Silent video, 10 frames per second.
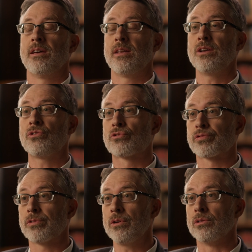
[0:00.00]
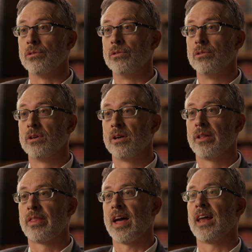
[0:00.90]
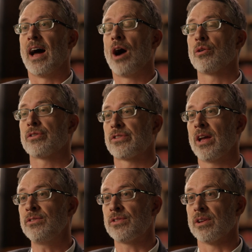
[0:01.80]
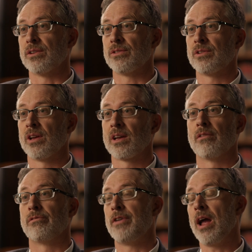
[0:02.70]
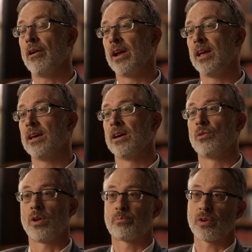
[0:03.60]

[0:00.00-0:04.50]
It is true that our senses vary with